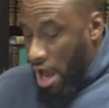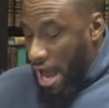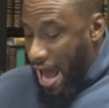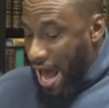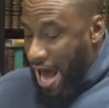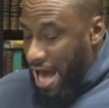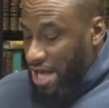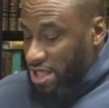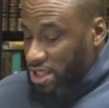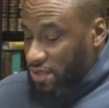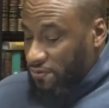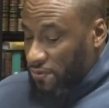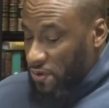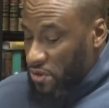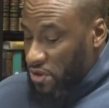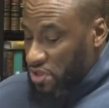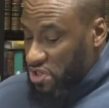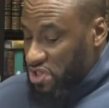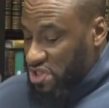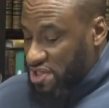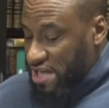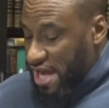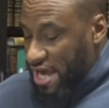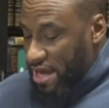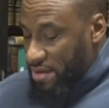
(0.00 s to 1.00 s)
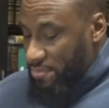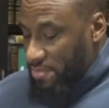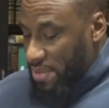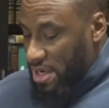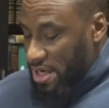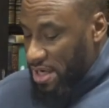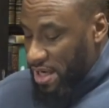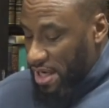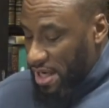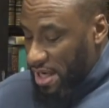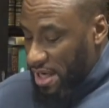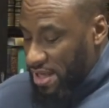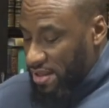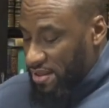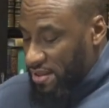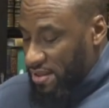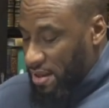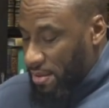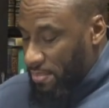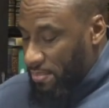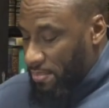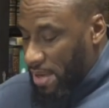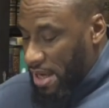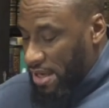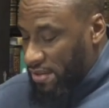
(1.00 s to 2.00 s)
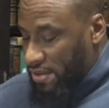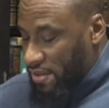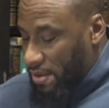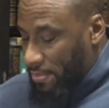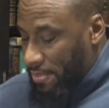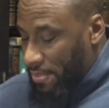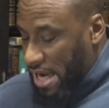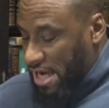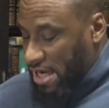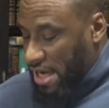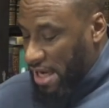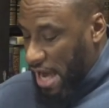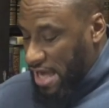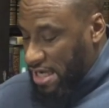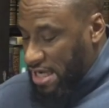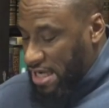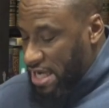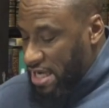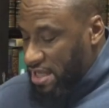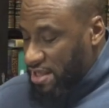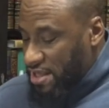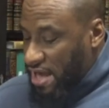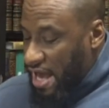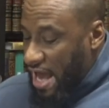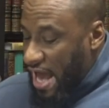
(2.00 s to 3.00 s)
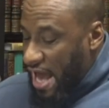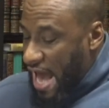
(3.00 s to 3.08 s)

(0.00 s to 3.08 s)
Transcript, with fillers: As for the statement in the, in the main hadith,